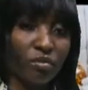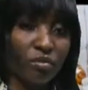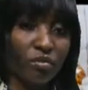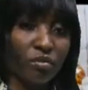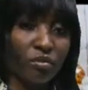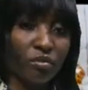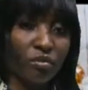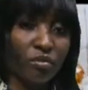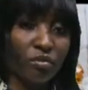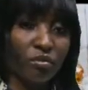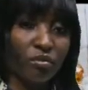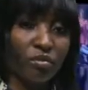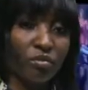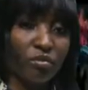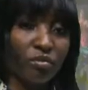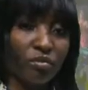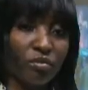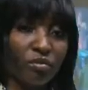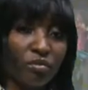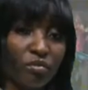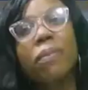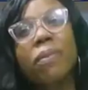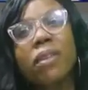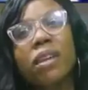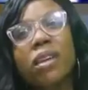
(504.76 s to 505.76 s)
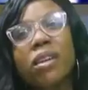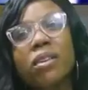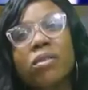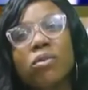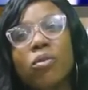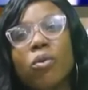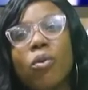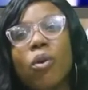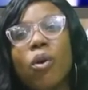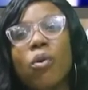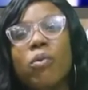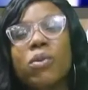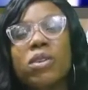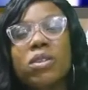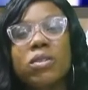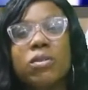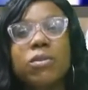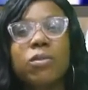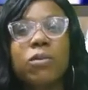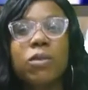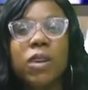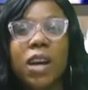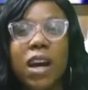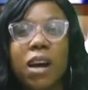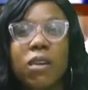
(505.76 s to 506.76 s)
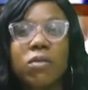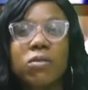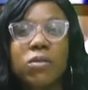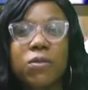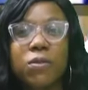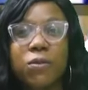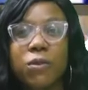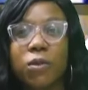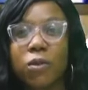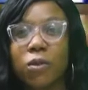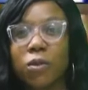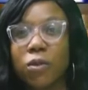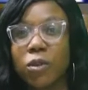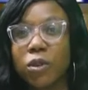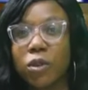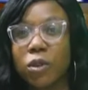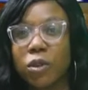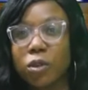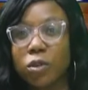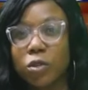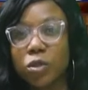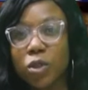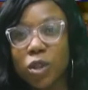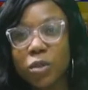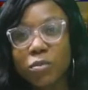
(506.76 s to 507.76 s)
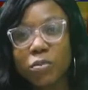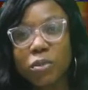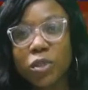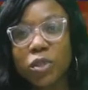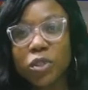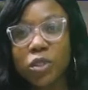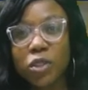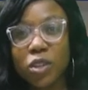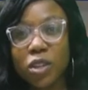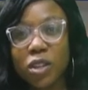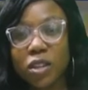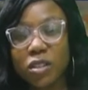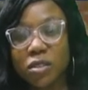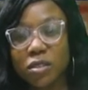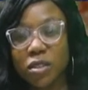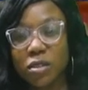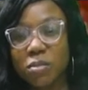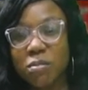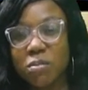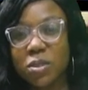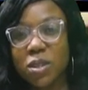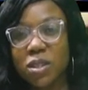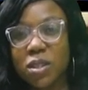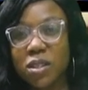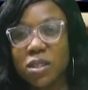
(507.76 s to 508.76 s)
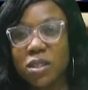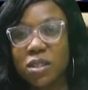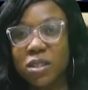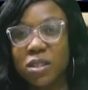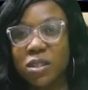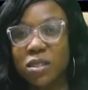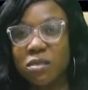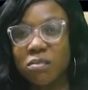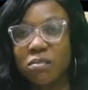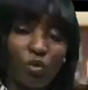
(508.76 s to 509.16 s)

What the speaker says: give him something to always look out for. Don't be